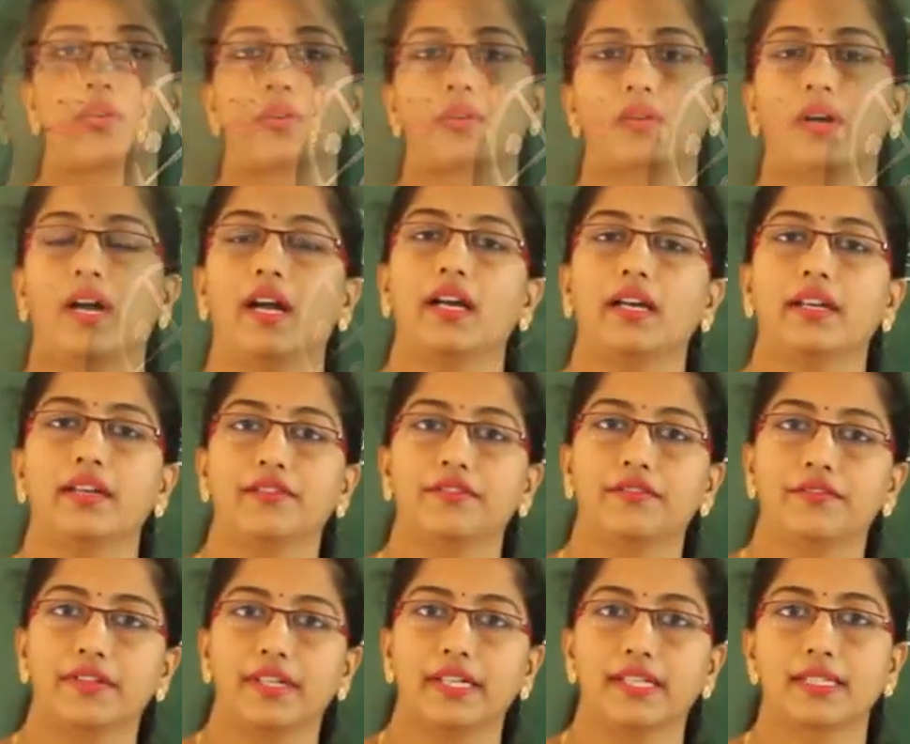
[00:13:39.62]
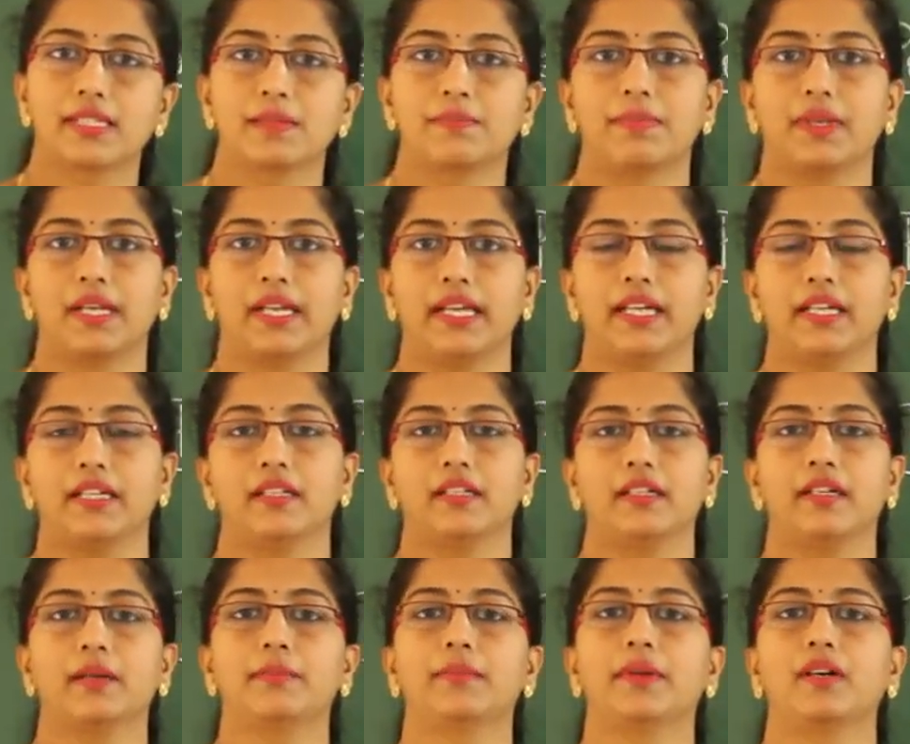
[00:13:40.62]
I have explained
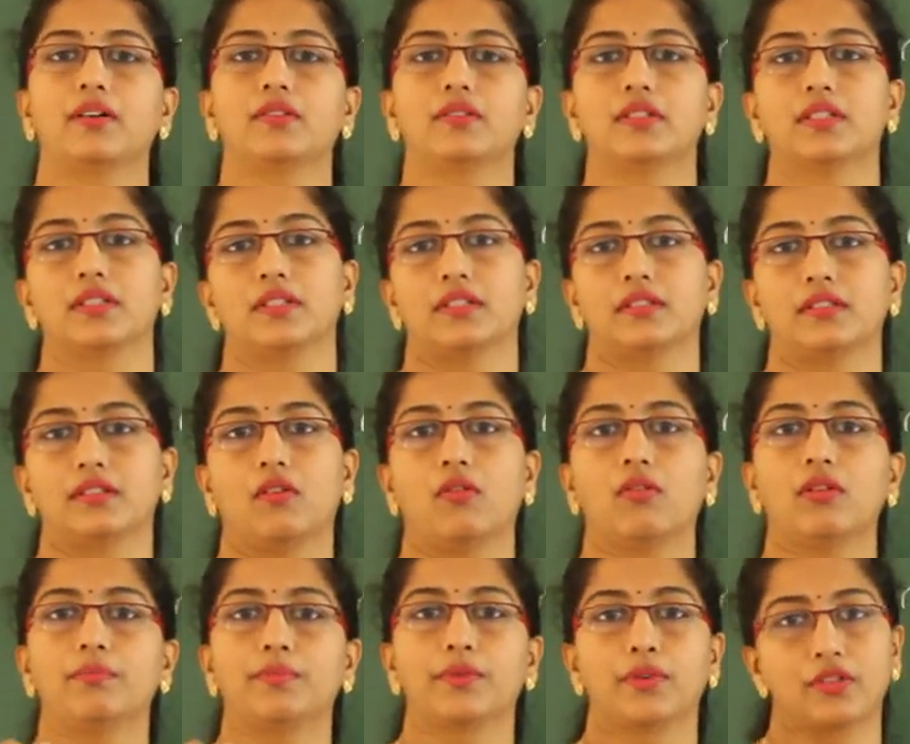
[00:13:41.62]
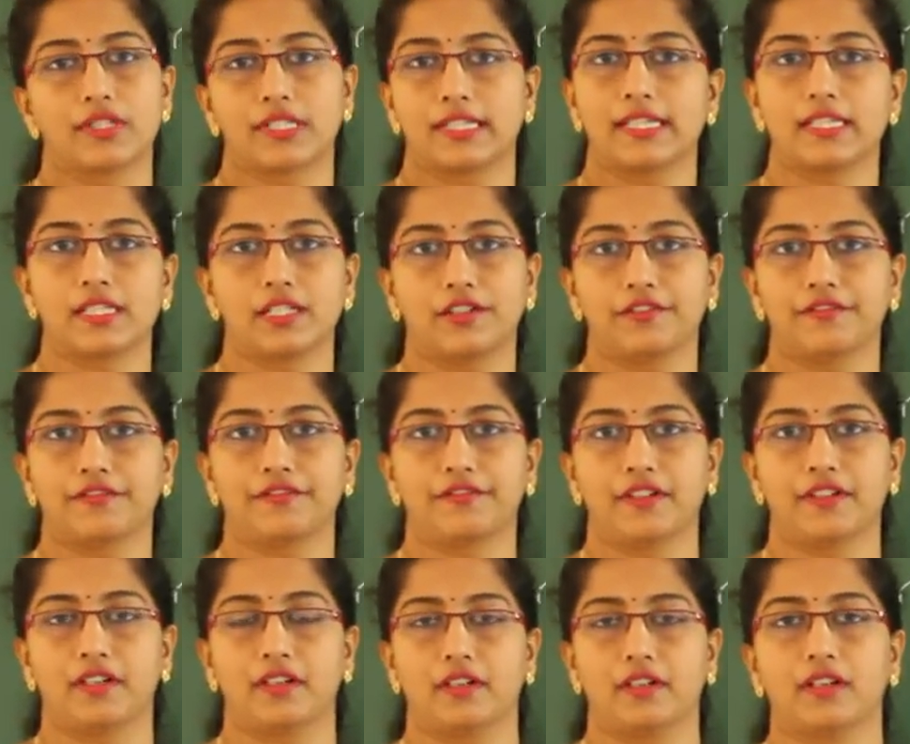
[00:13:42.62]
about the whole process of
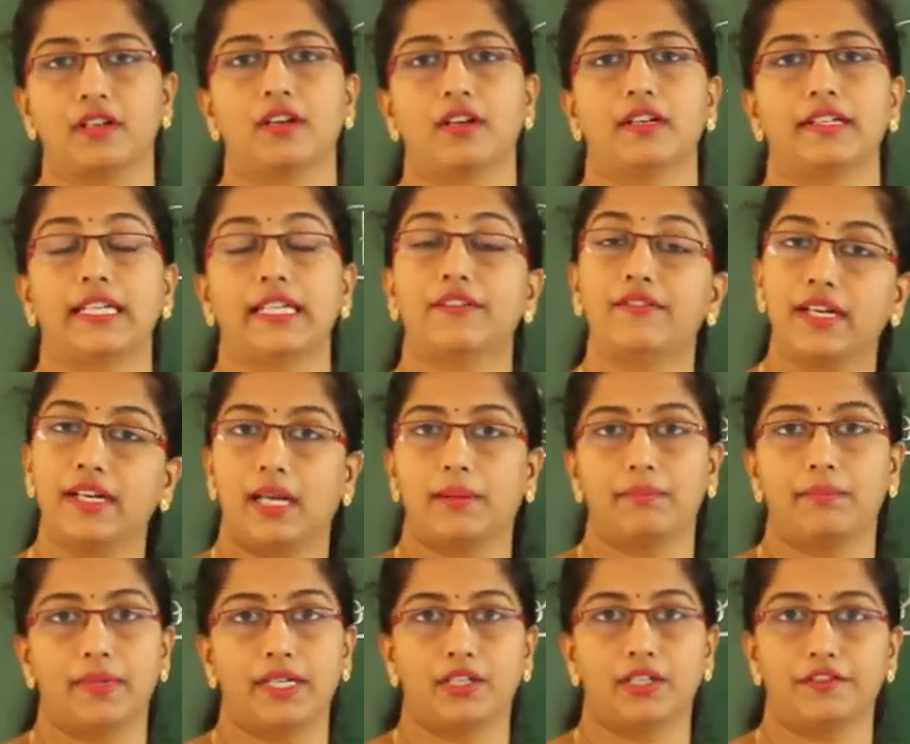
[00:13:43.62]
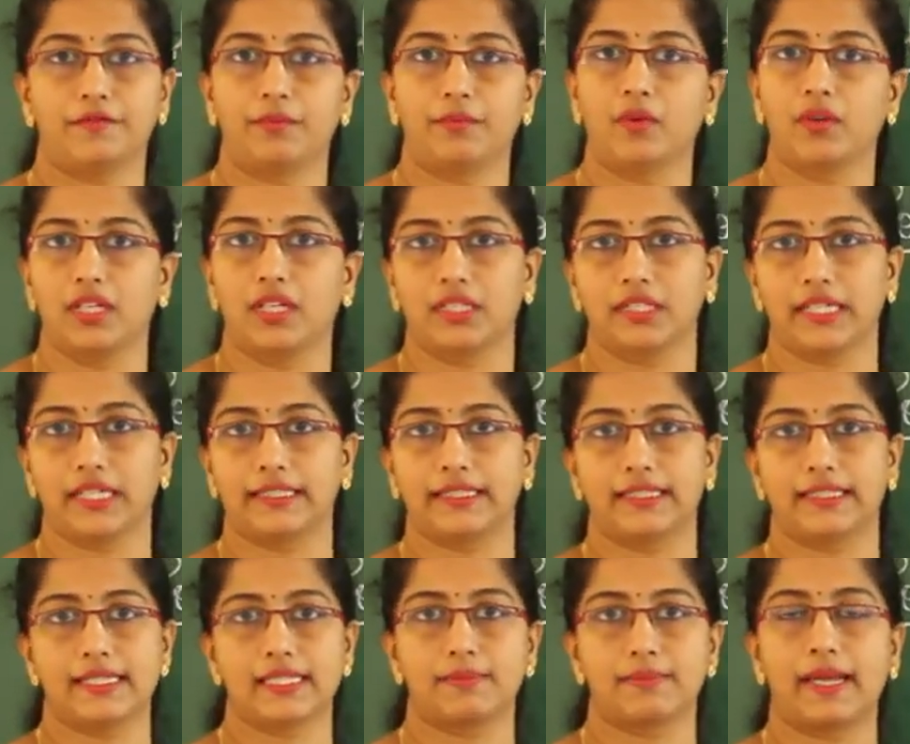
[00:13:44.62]
development of pollen grain,
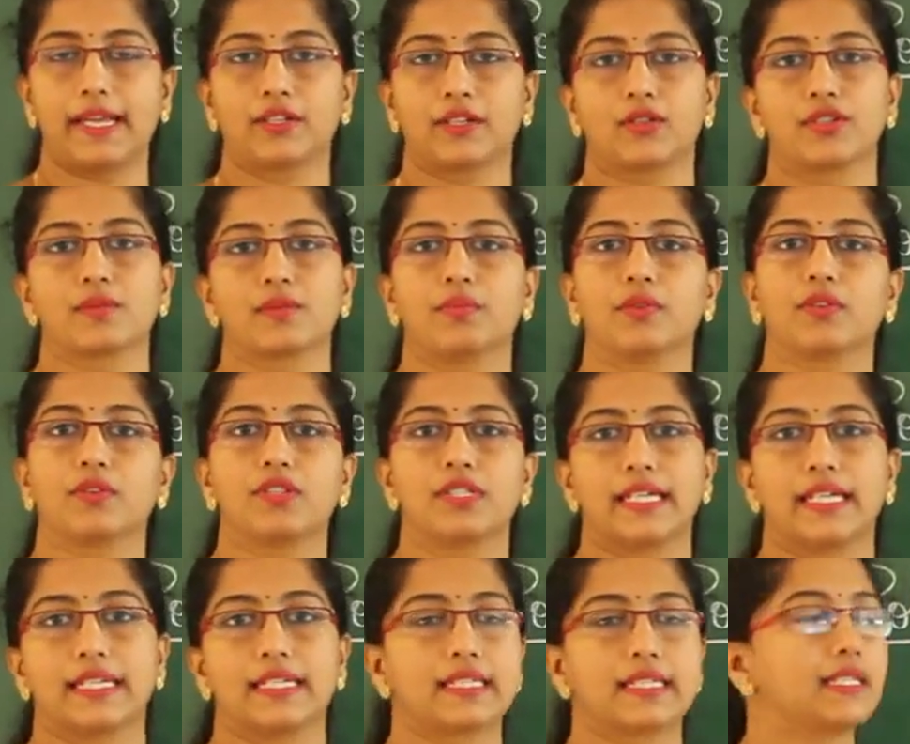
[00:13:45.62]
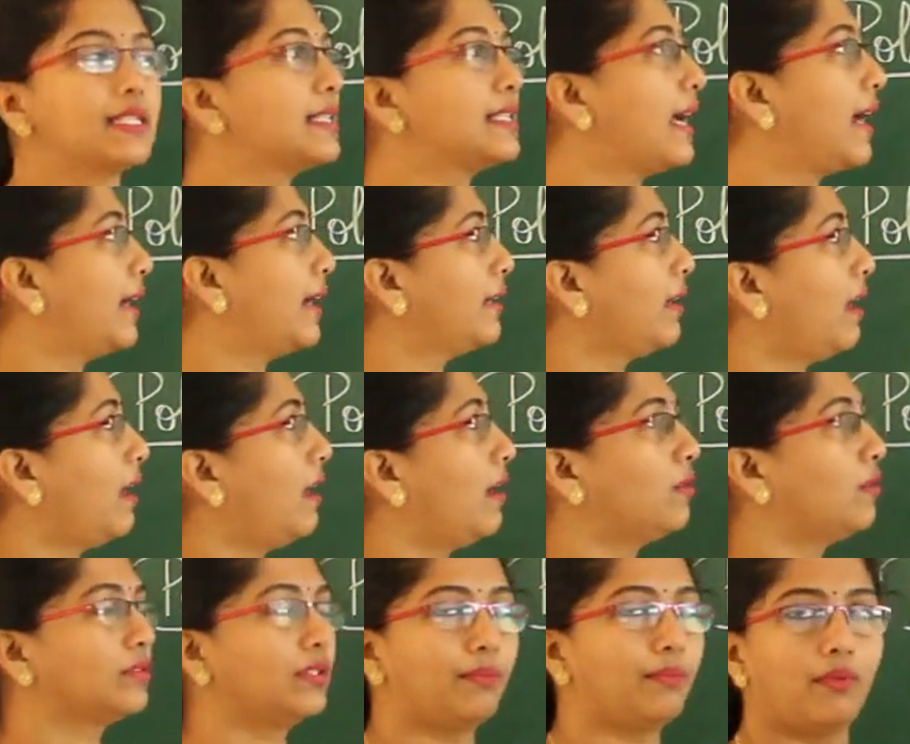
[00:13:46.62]
that is microsporogenesis, and
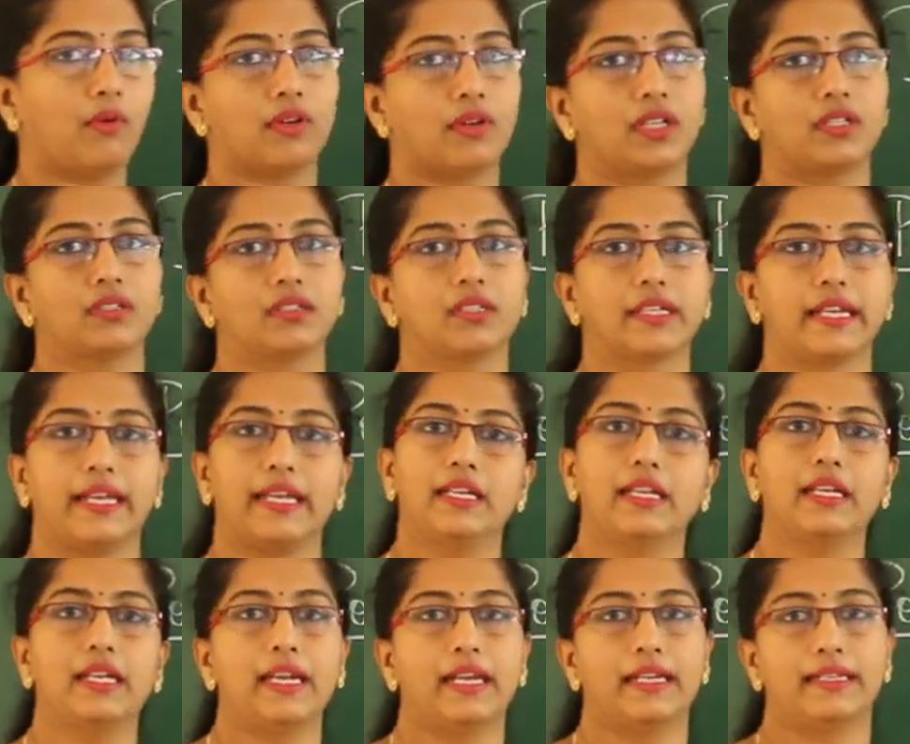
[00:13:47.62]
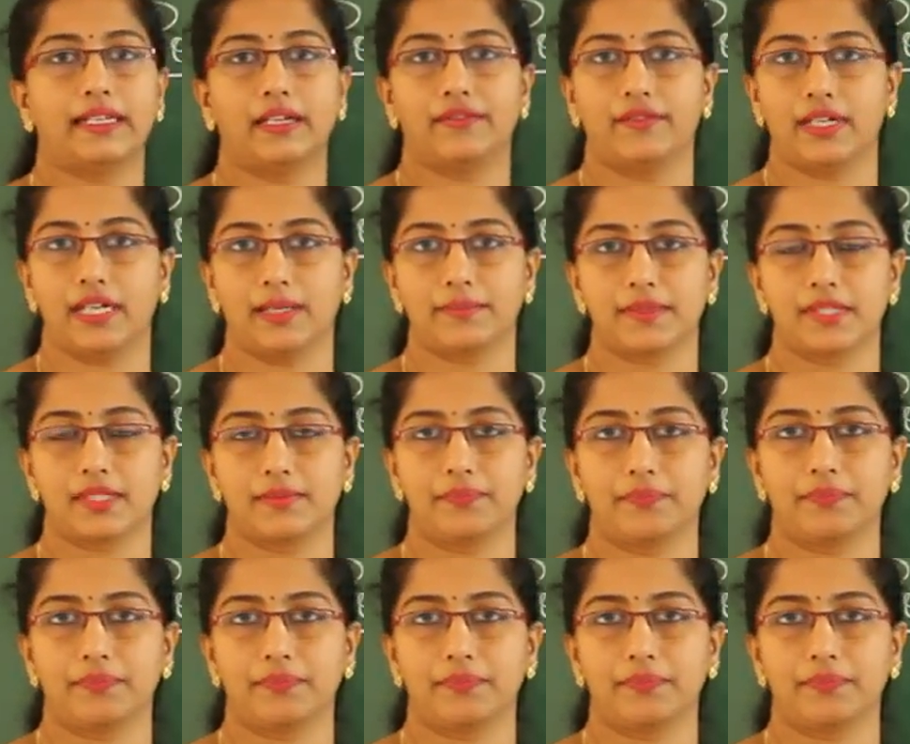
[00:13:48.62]
how the pollen grain develops.